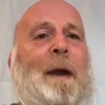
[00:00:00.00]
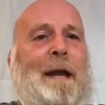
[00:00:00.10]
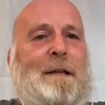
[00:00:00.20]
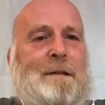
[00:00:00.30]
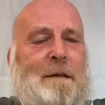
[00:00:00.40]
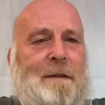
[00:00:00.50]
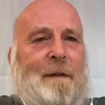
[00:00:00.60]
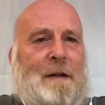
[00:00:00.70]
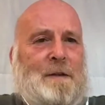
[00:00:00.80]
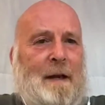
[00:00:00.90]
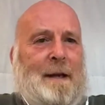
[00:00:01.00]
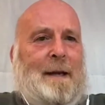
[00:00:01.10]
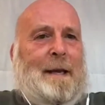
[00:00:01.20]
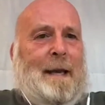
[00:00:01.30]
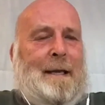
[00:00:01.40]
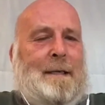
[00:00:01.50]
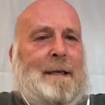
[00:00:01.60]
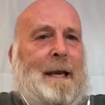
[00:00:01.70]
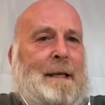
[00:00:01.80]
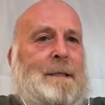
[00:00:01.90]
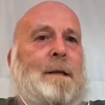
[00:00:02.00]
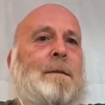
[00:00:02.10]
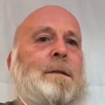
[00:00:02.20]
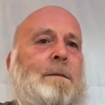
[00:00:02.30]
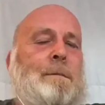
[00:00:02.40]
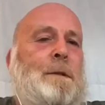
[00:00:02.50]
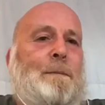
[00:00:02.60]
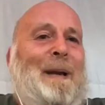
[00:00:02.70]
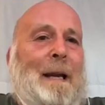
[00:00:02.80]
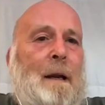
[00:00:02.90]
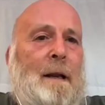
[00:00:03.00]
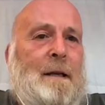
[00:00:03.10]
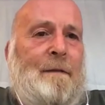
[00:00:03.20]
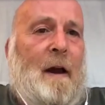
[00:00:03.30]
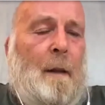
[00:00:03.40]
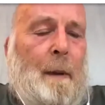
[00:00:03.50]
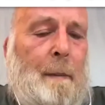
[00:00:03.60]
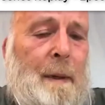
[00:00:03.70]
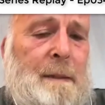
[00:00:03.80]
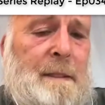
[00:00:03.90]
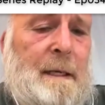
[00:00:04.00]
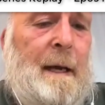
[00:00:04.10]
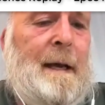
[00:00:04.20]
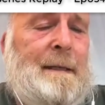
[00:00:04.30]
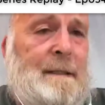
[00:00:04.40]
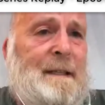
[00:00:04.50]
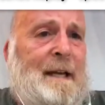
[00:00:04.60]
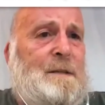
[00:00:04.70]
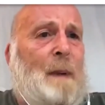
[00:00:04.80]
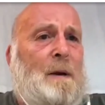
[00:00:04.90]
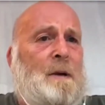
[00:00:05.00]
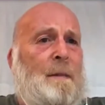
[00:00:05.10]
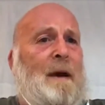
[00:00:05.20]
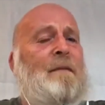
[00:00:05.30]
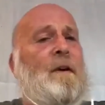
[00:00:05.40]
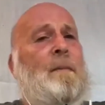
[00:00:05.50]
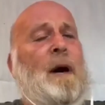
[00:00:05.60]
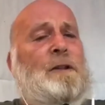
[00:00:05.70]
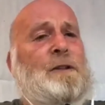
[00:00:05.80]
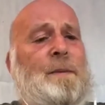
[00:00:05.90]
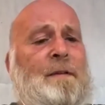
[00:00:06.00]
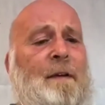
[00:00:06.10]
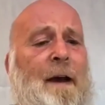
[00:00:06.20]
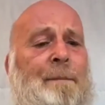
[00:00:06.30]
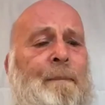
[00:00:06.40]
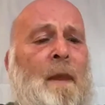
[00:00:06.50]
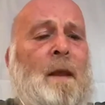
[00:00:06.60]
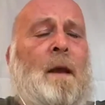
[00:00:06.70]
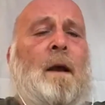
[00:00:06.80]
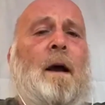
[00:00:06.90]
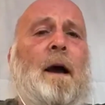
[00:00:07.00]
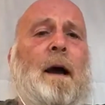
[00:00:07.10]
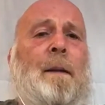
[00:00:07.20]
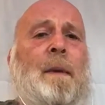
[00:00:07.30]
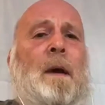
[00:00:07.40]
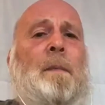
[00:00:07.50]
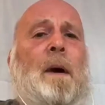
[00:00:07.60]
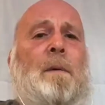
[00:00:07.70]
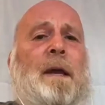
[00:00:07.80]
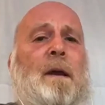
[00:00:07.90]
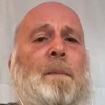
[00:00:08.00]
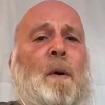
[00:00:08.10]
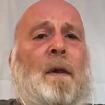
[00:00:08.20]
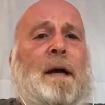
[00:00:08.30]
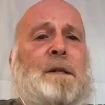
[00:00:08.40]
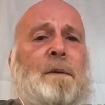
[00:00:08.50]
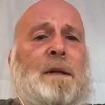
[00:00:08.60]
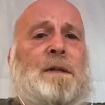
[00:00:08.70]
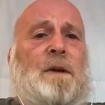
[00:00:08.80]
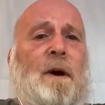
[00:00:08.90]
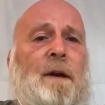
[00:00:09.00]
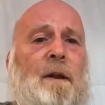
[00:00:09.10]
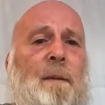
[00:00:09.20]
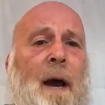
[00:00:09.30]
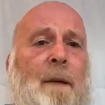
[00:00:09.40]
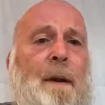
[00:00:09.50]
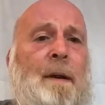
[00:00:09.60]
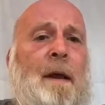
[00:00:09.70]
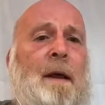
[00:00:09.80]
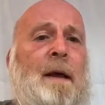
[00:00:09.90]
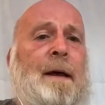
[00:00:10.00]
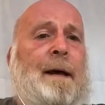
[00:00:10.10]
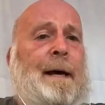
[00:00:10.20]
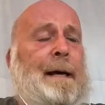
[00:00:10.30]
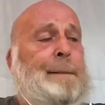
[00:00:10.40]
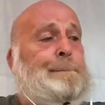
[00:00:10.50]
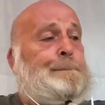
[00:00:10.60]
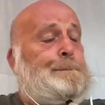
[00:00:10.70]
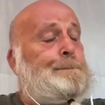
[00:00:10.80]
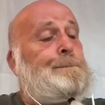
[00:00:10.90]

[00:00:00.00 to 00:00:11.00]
me is fascinating and key to being a lead developer, but doesn't get spoken about very much, to be fair. But we're going to put that to one side at the moment, and